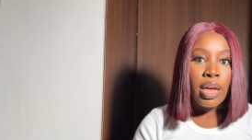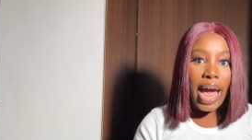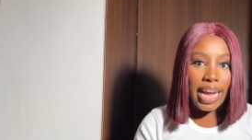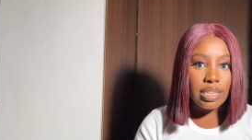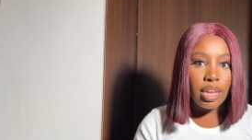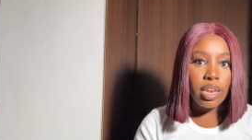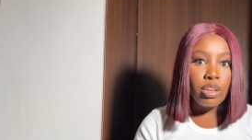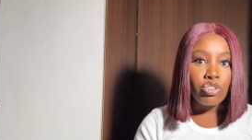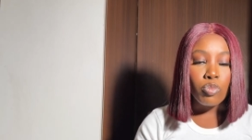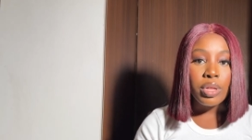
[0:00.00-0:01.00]
Ideally, you
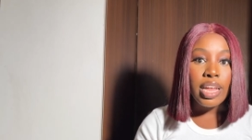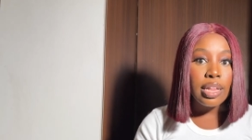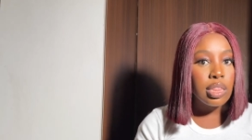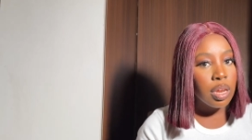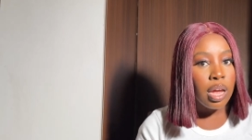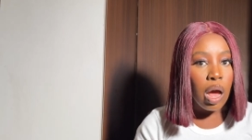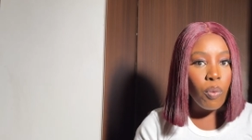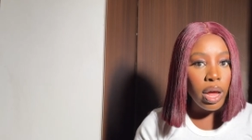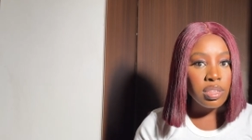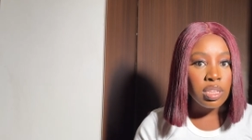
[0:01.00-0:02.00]
should be there 3
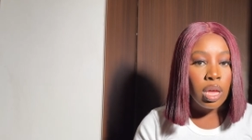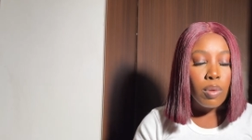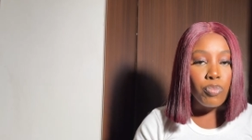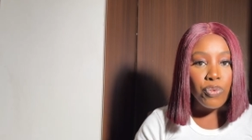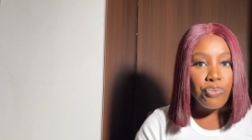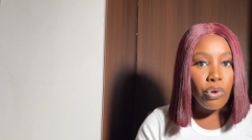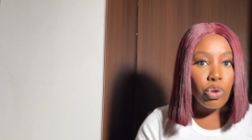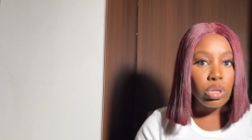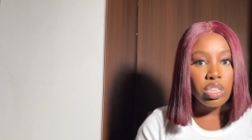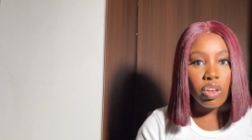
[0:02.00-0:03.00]
hours before
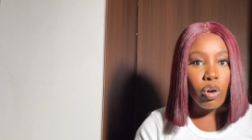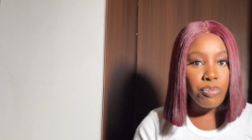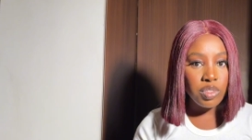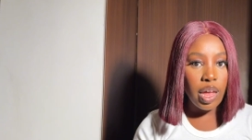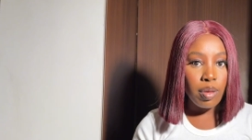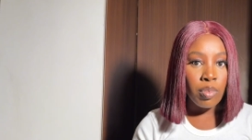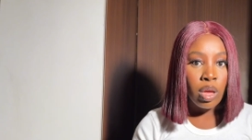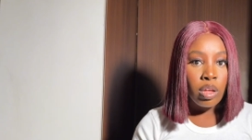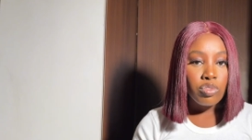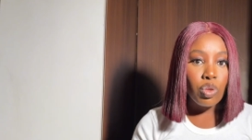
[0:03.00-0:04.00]
your takeoff time.
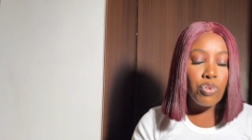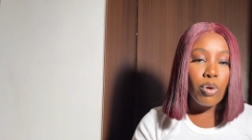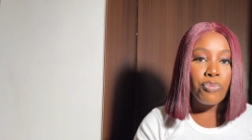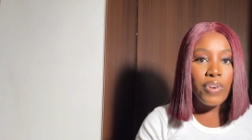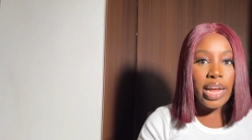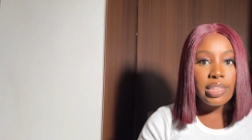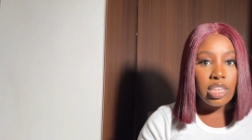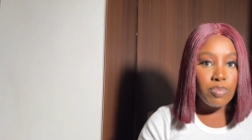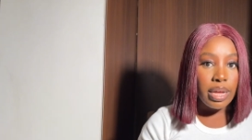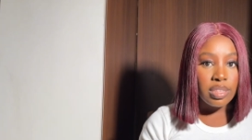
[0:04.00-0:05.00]
So if your flight
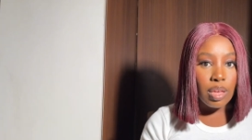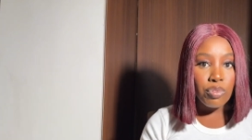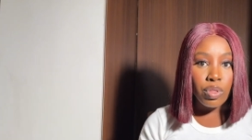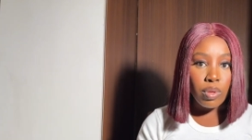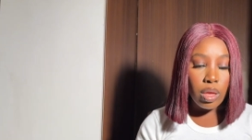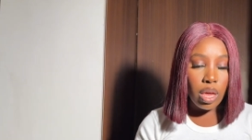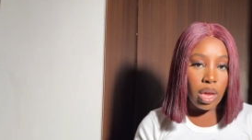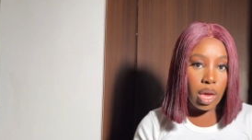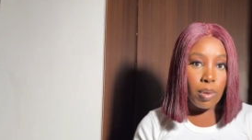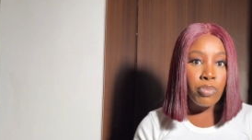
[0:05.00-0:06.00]
is by 7
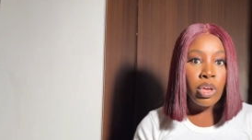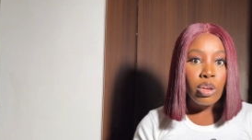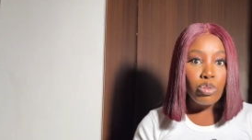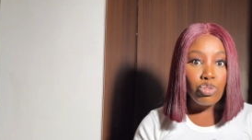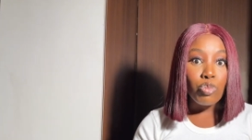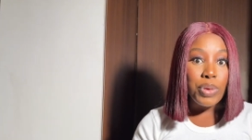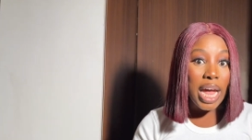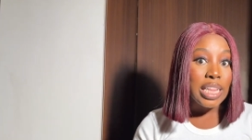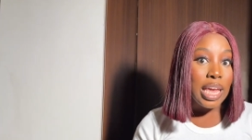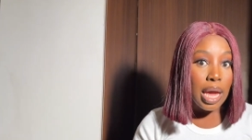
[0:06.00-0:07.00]
a.m., you should be
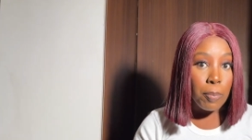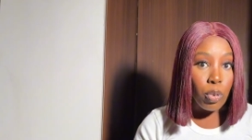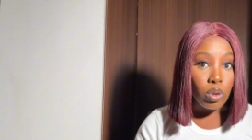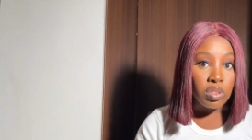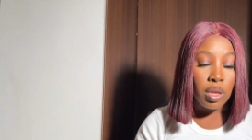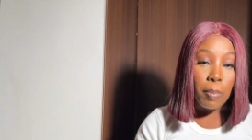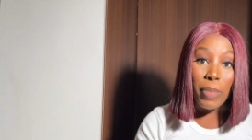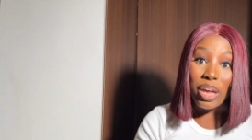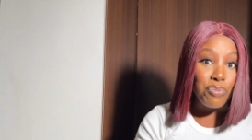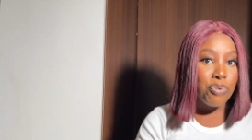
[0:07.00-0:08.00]
at the airport
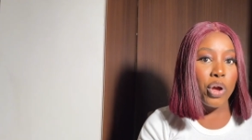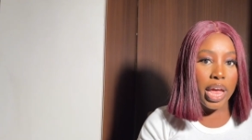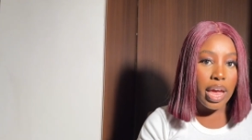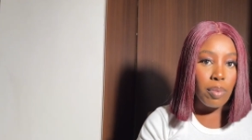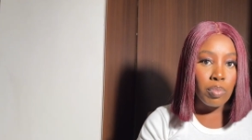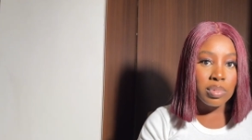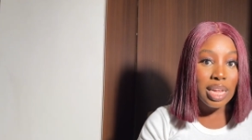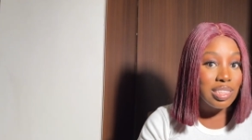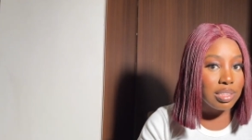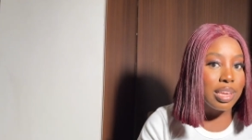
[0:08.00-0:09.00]
by 4 a.m.
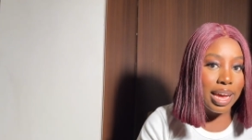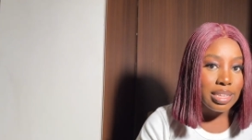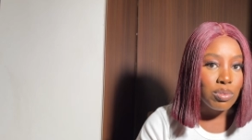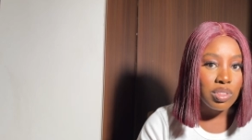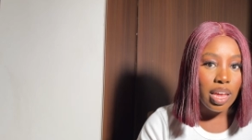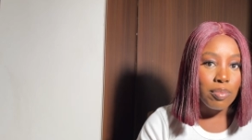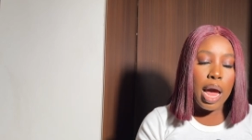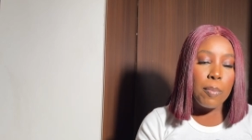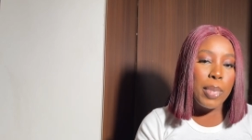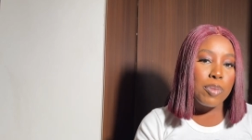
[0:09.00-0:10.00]
That is the ideal time.
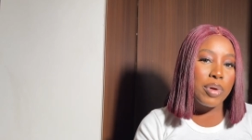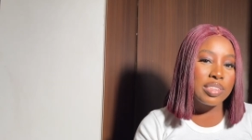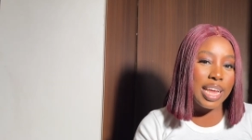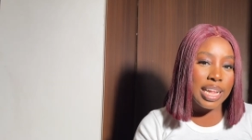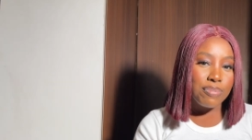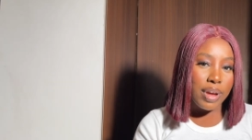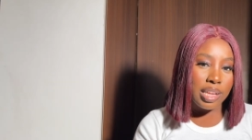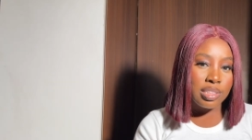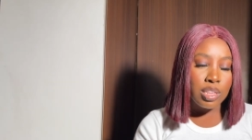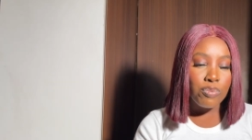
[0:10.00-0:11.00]
And my best
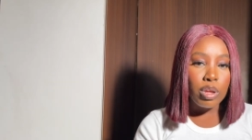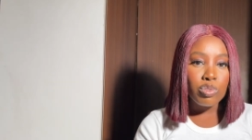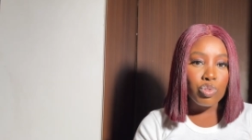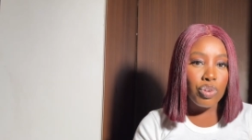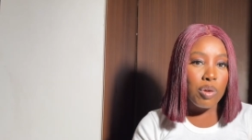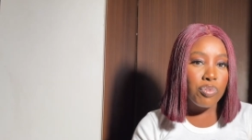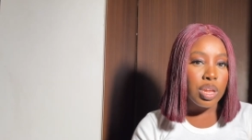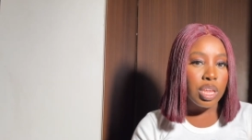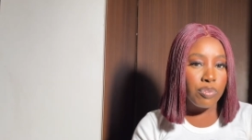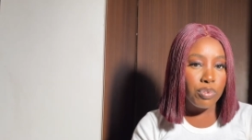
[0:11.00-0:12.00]
advice is for you to travel
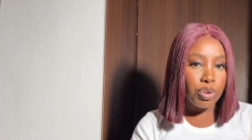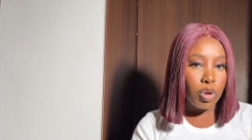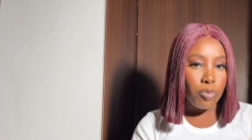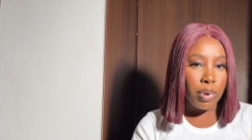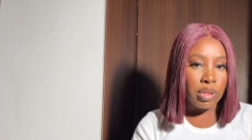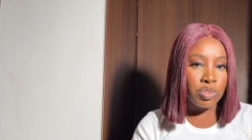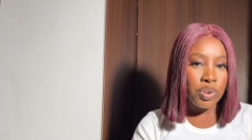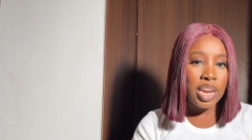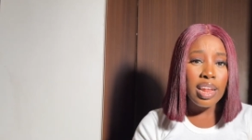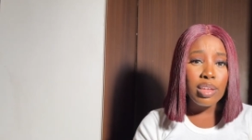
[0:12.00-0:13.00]
in even numbers. So
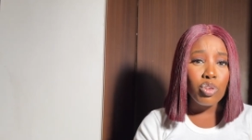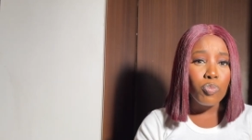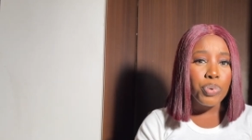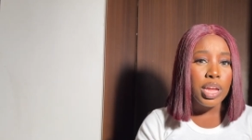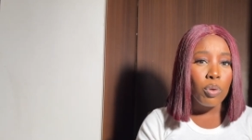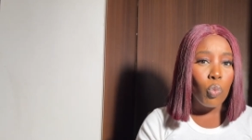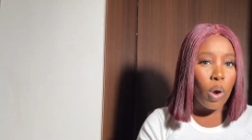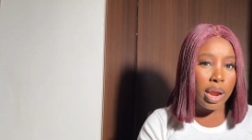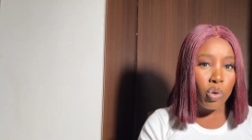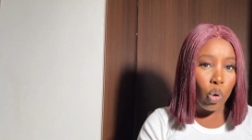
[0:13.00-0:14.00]
rather than you being
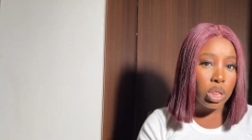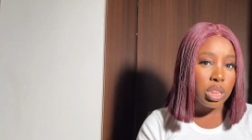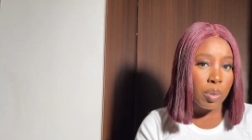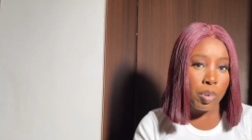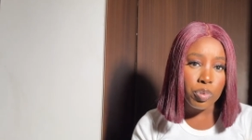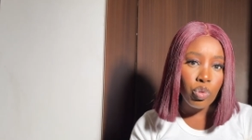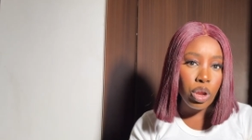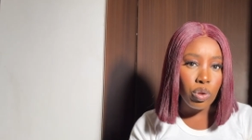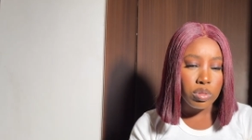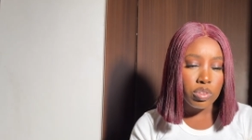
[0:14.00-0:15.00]
one or three people
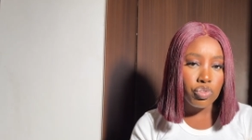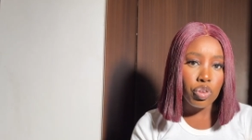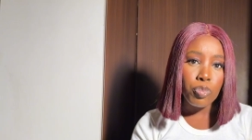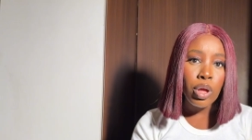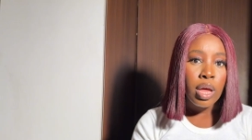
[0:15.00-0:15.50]
going on this trip,